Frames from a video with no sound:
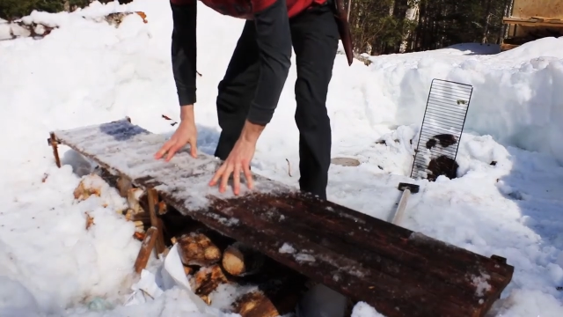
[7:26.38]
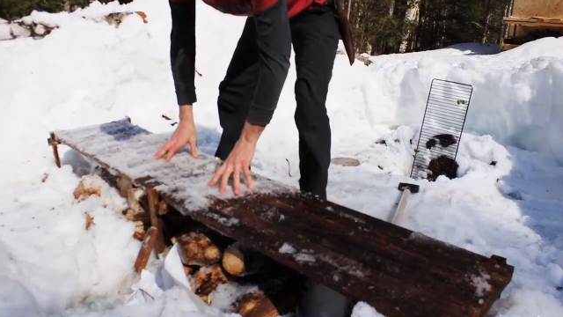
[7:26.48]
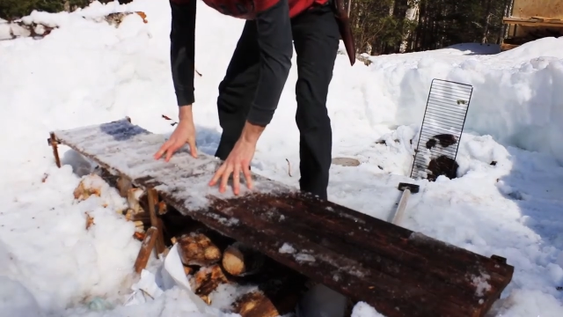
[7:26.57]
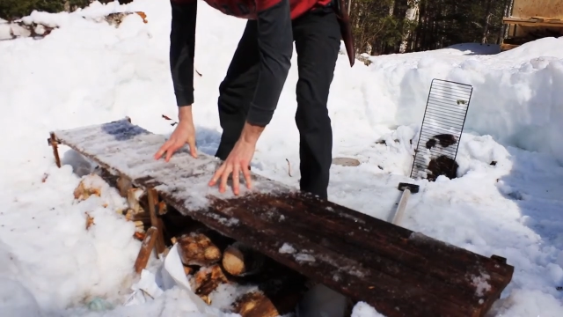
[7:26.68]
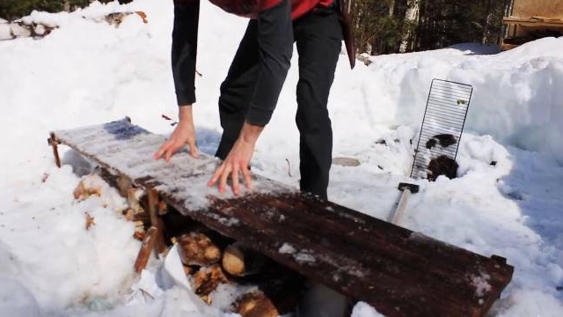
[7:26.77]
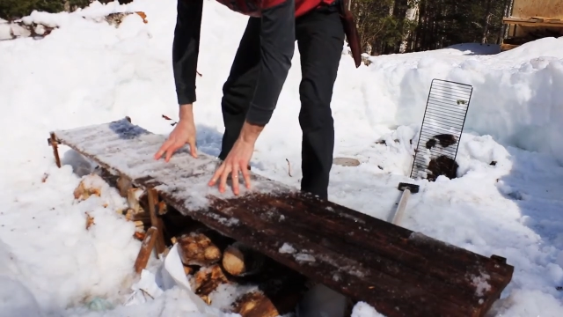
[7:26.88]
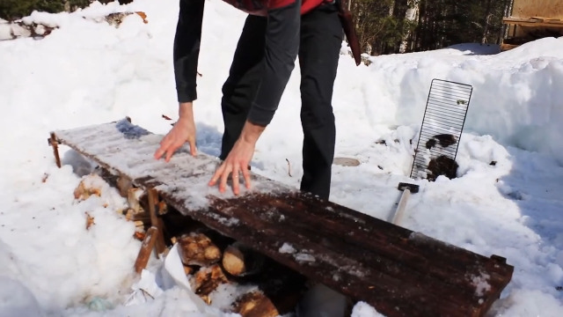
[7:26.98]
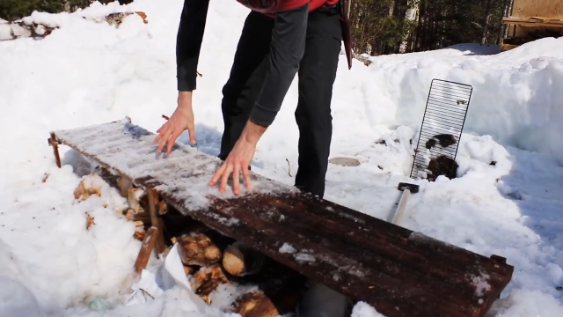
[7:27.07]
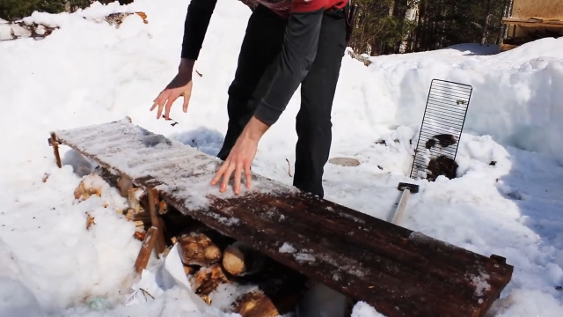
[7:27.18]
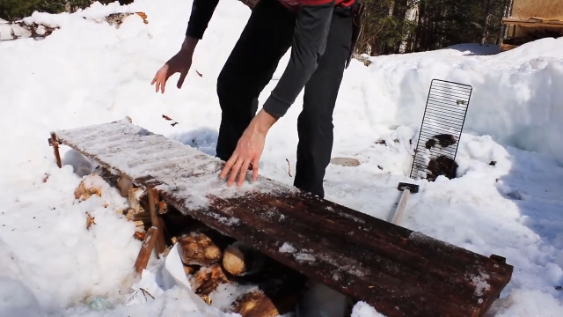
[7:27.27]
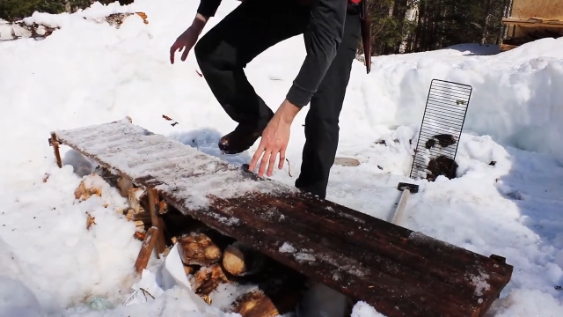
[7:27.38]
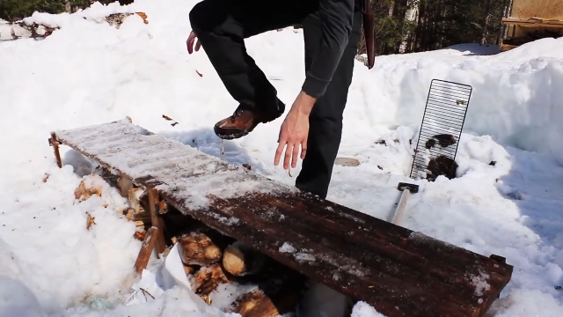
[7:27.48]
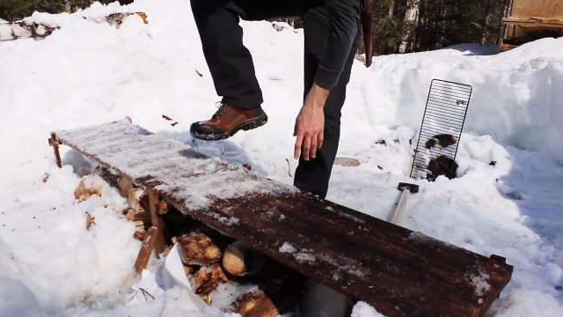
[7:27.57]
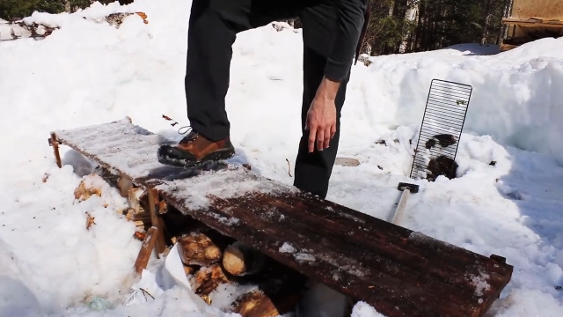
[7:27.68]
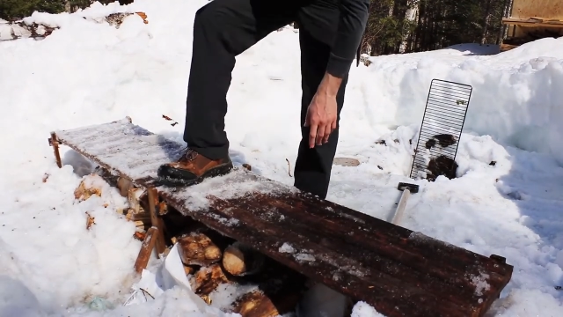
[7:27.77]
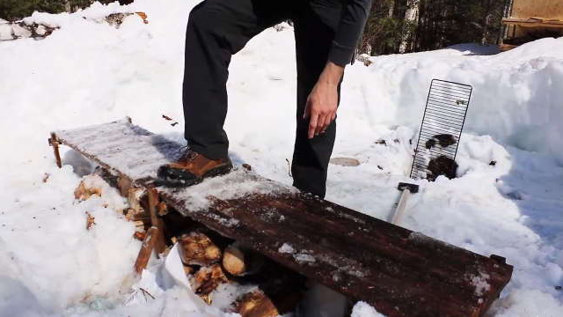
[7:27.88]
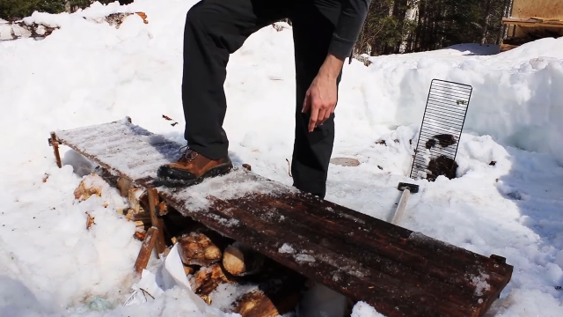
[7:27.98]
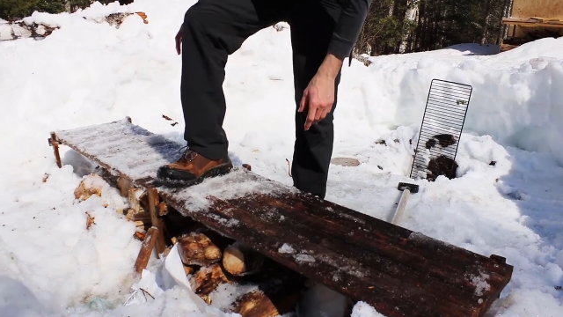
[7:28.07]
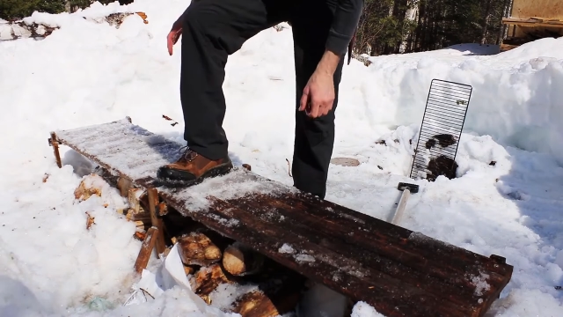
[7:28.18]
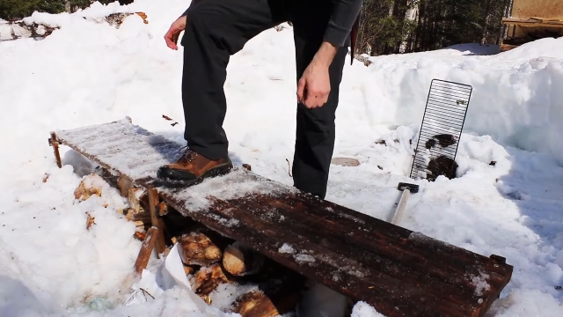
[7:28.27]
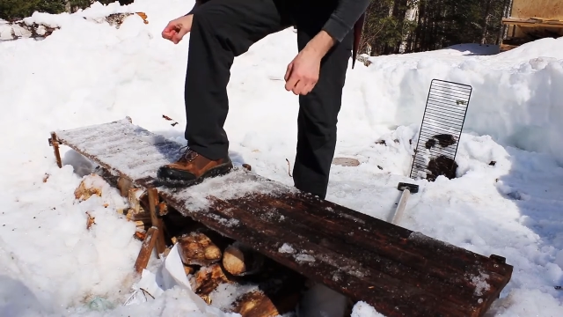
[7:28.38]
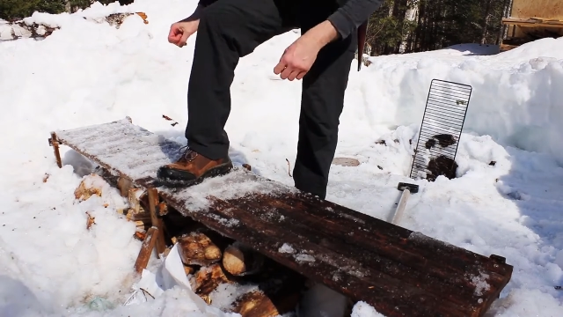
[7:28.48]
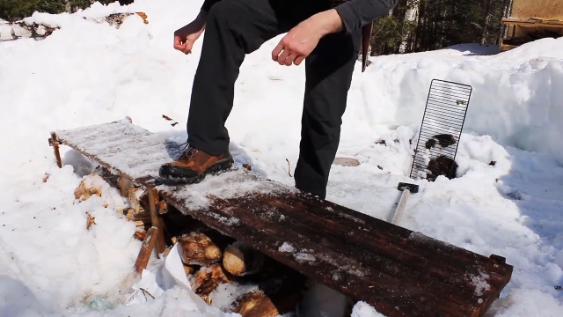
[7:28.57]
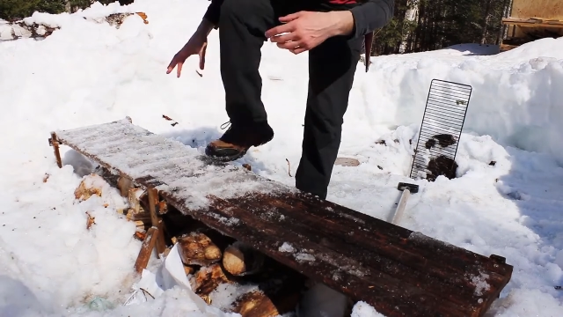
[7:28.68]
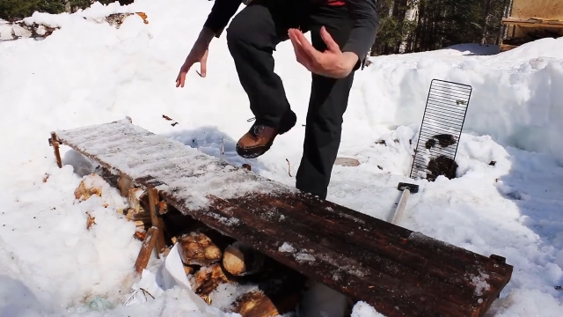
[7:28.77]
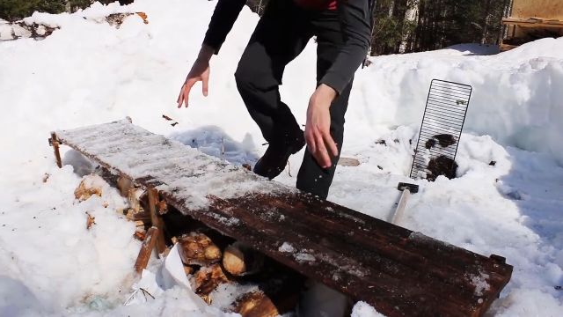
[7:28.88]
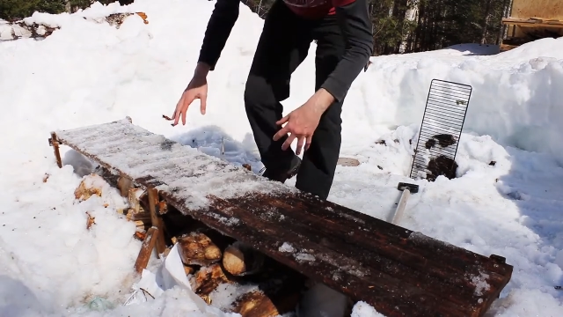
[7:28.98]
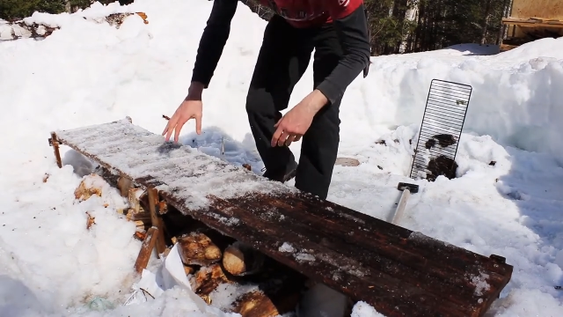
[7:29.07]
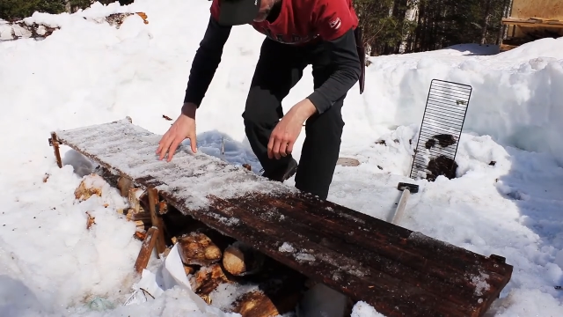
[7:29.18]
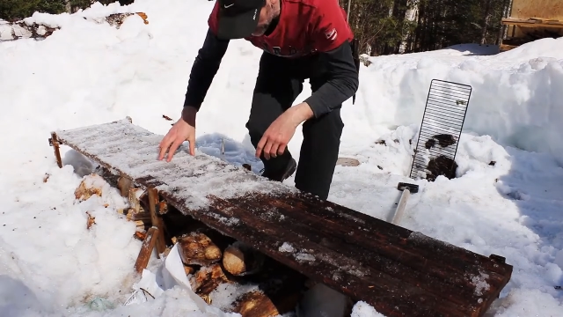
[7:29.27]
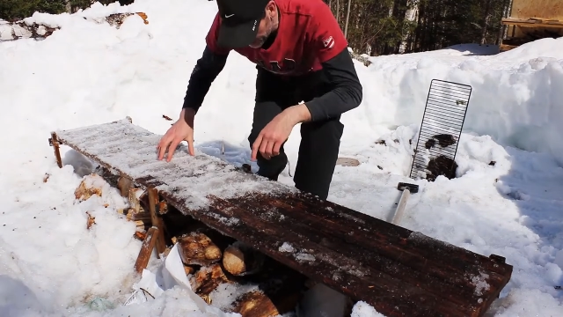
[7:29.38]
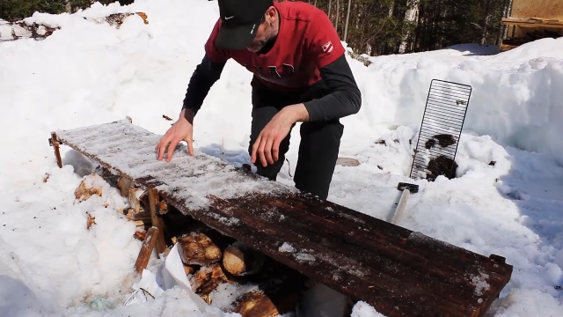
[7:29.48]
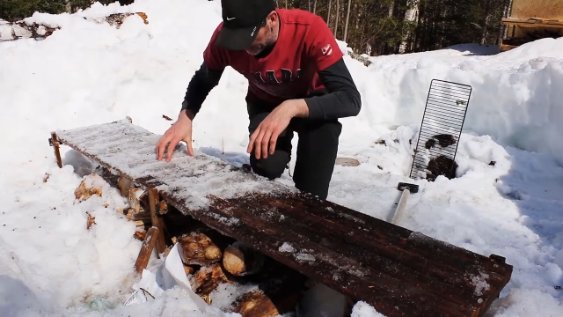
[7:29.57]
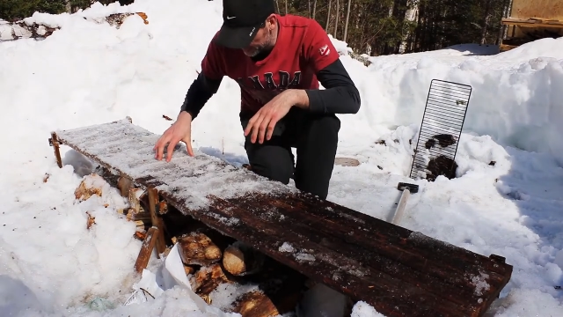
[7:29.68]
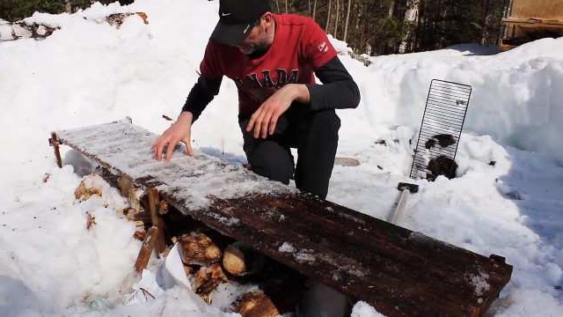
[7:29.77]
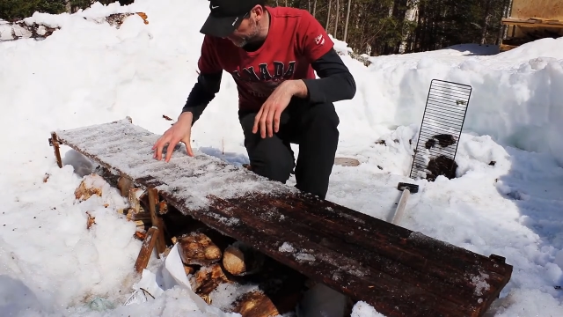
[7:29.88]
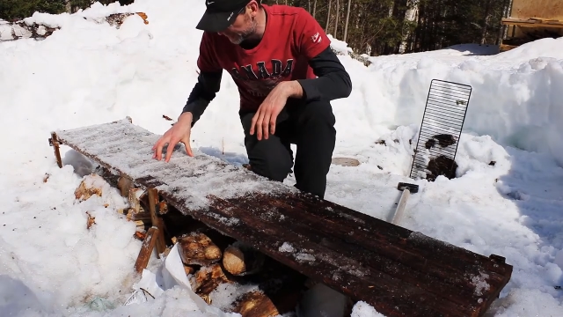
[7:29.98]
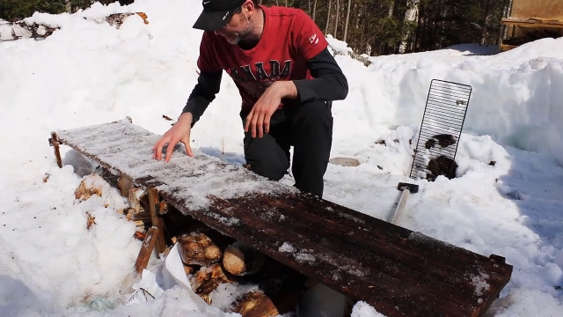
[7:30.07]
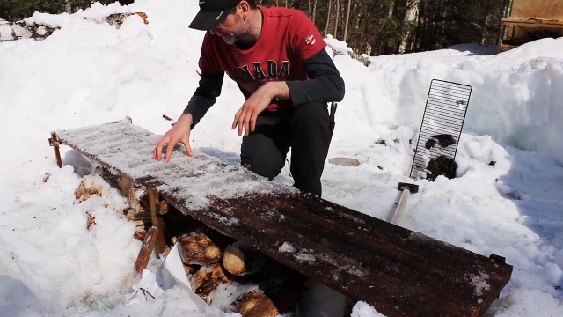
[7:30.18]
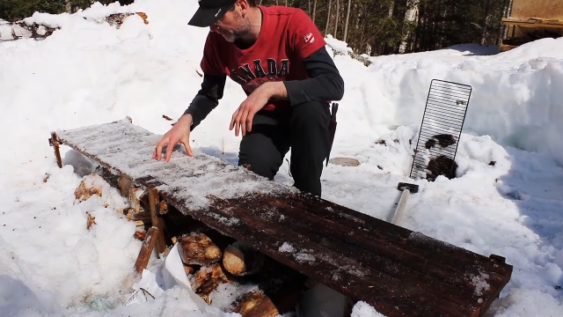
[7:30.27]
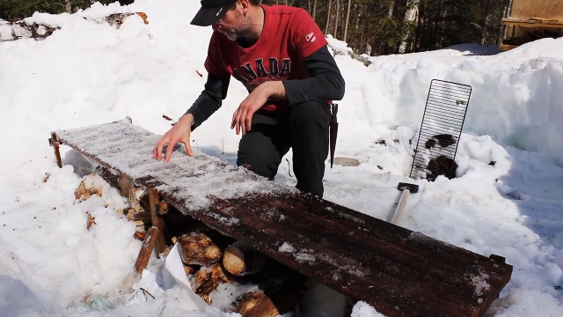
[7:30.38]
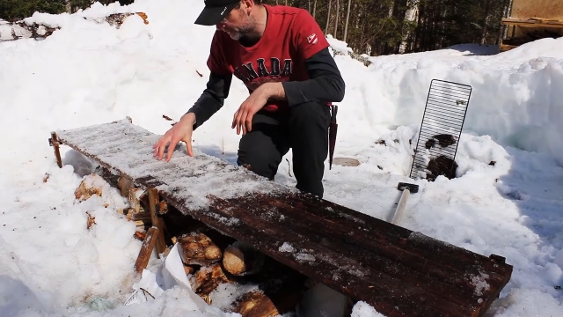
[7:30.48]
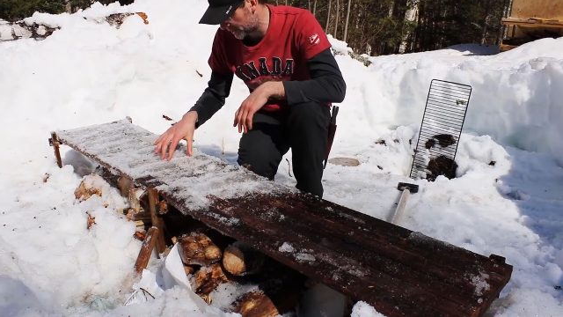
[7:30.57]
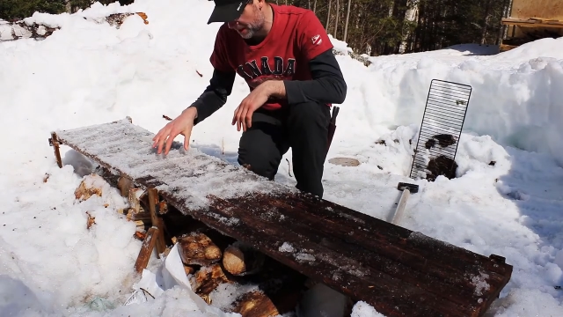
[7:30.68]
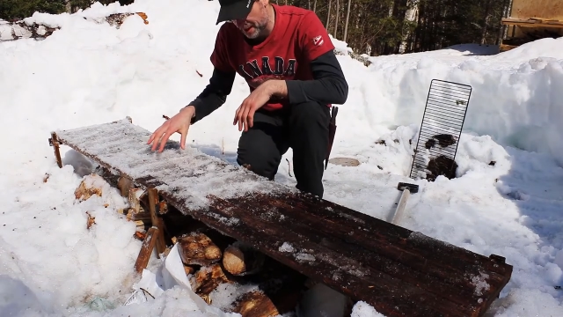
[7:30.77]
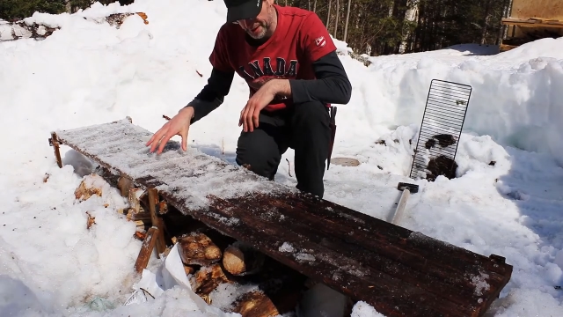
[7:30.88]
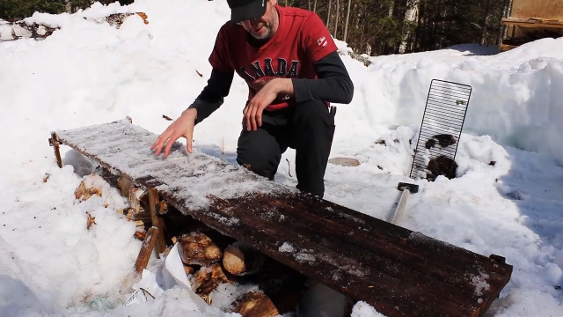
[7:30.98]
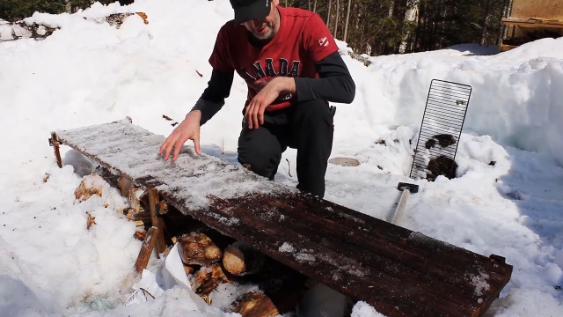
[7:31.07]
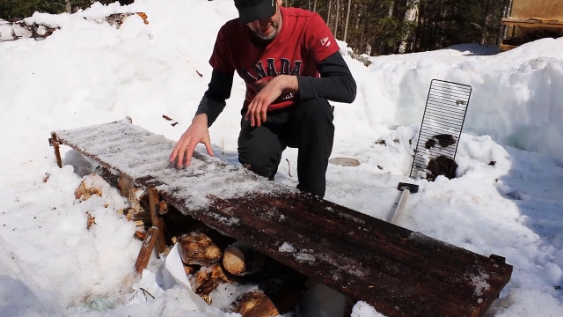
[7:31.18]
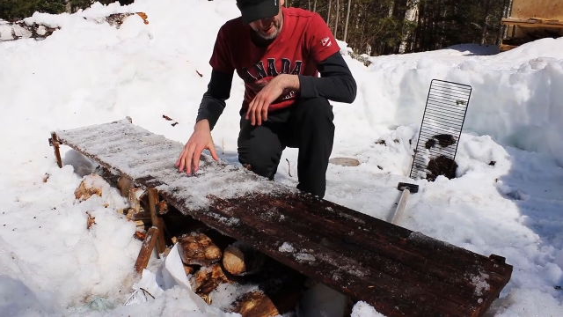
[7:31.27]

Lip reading: (no speaker visible)